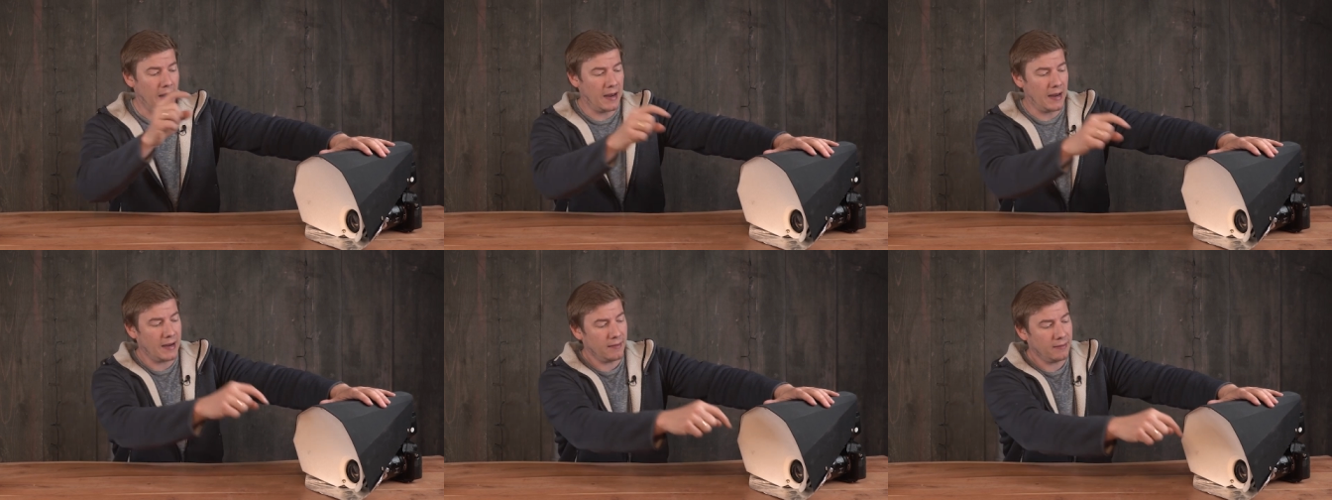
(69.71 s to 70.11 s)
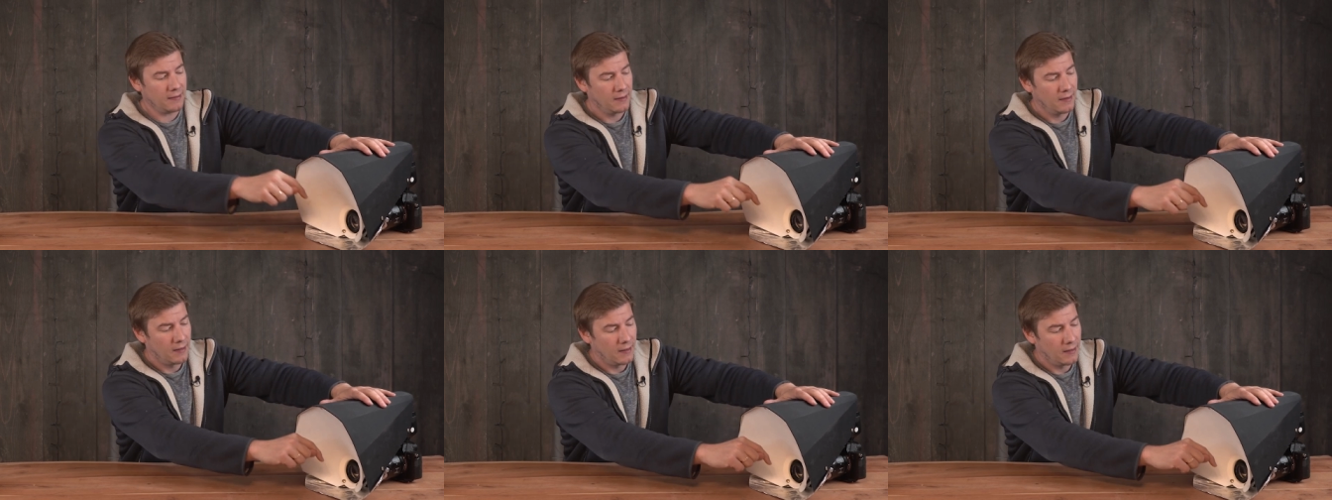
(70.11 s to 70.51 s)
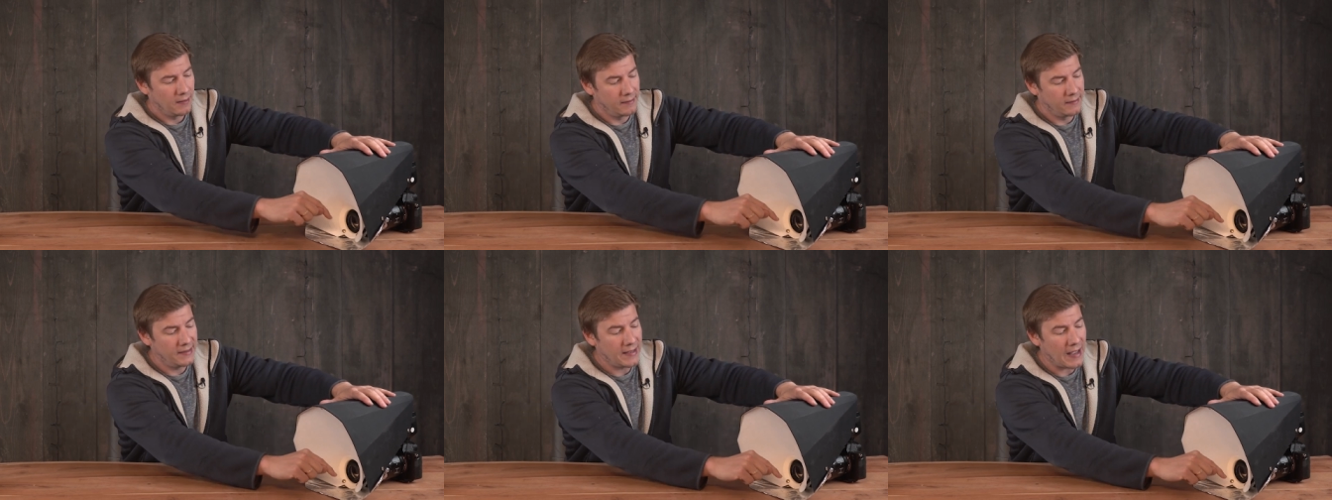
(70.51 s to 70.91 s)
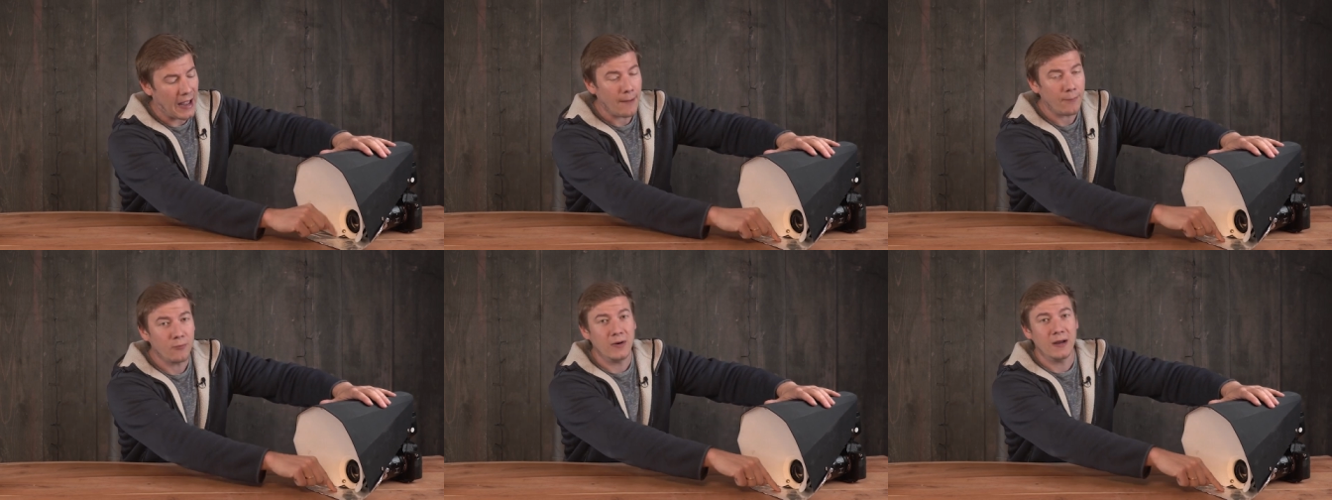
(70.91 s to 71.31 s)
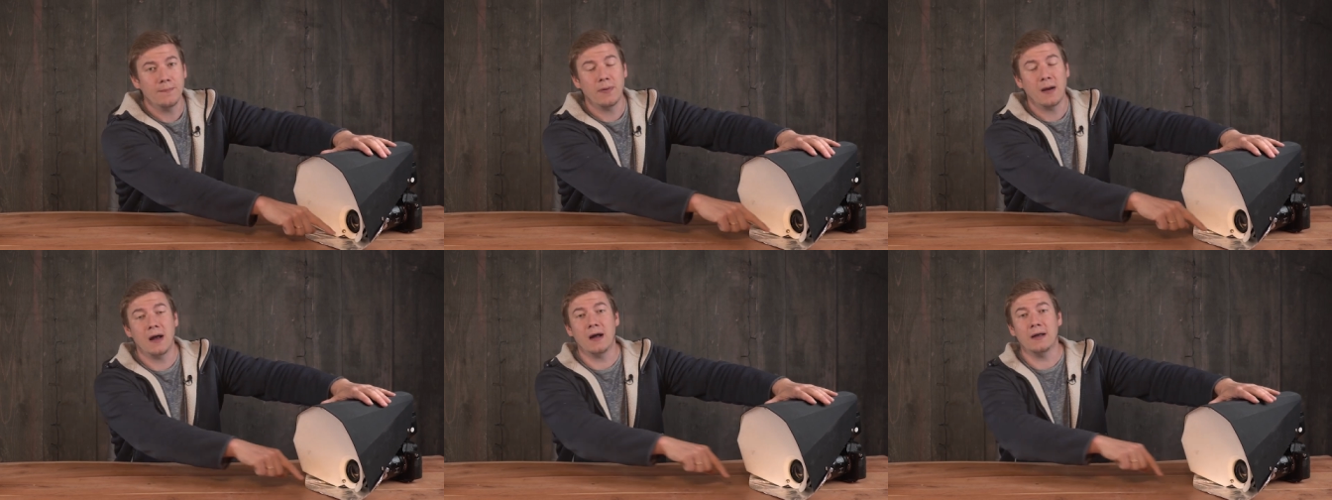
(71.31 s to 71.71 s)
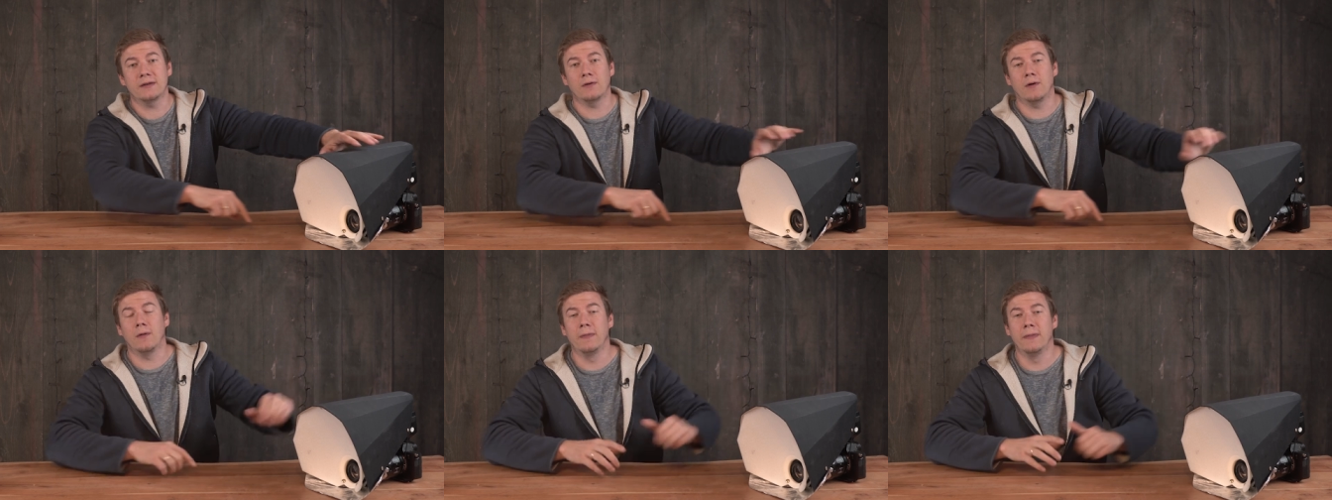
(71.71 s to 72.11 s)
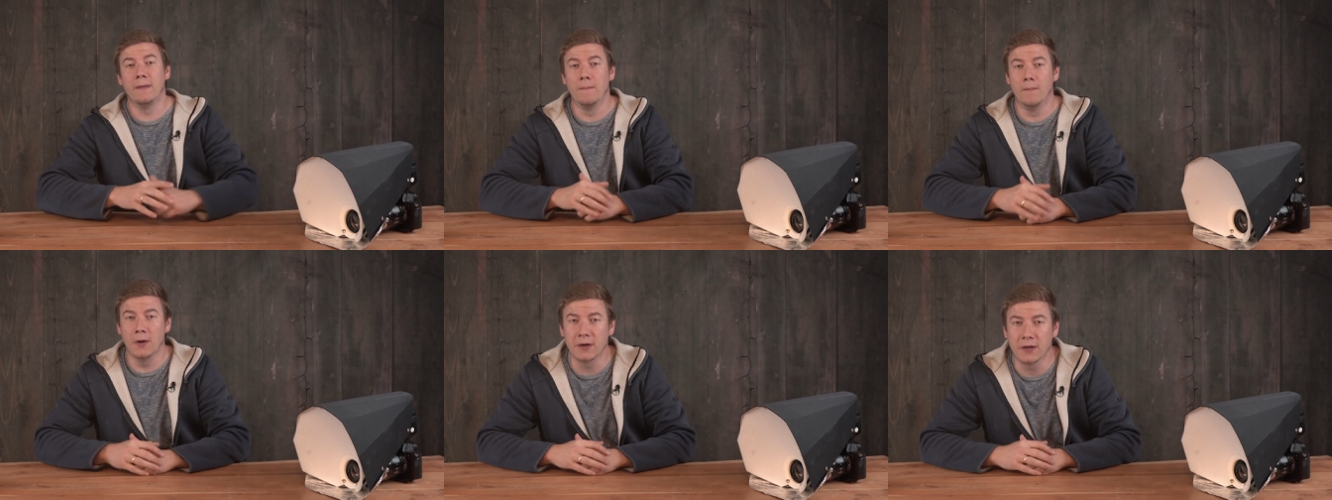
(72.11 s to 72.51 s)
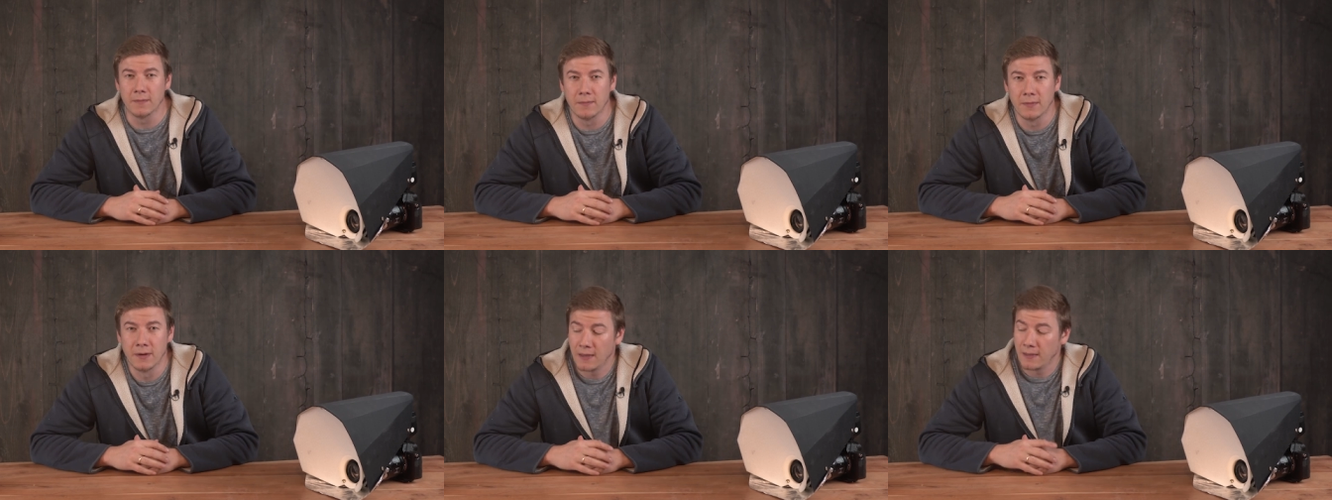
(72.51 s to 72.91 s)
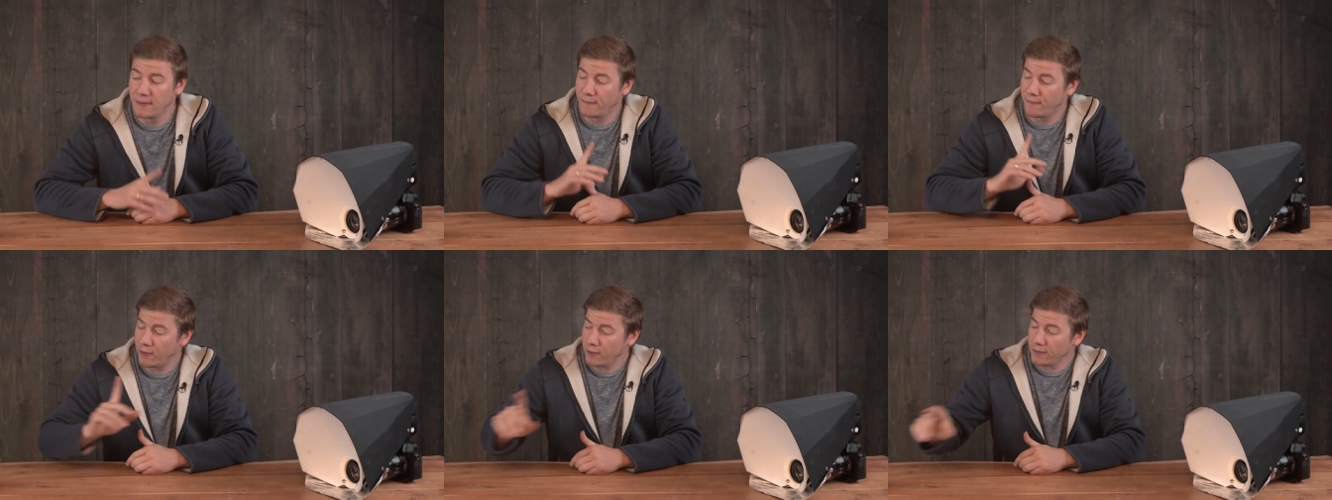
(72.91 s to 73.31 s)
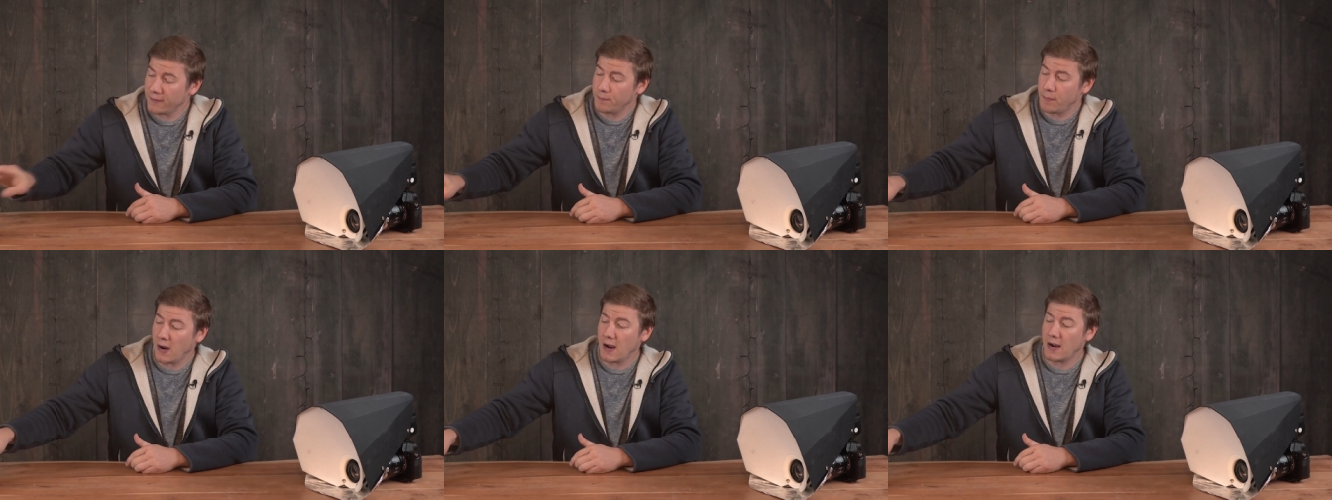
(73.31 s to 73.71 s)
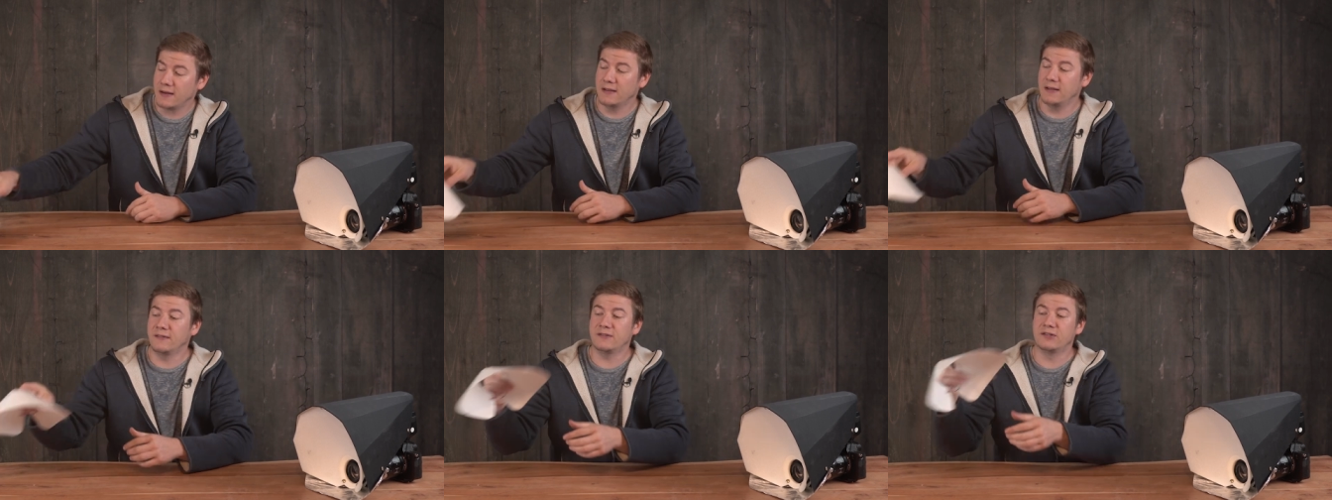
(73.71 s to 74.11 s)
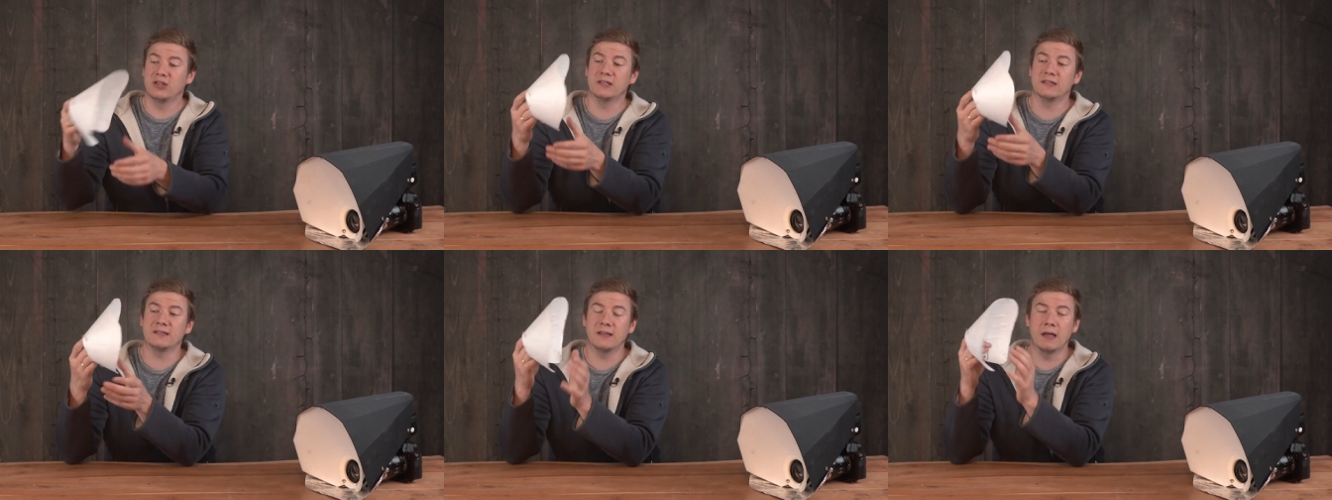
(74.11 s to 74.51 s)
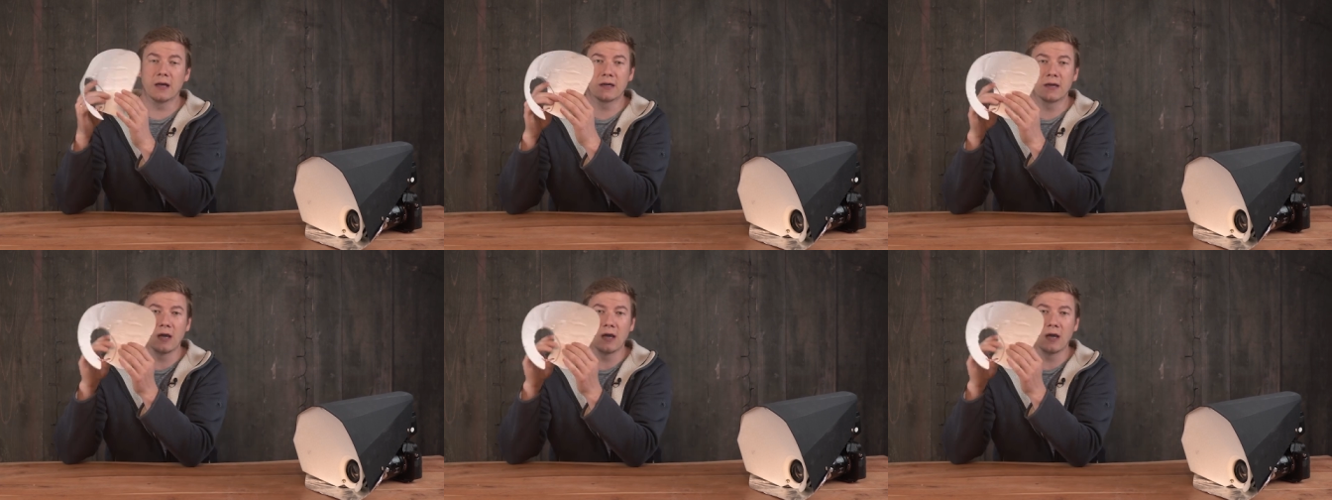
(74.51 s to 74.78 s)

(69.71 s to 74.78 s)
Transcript: And the upgrade part on the bottom. The first part is just a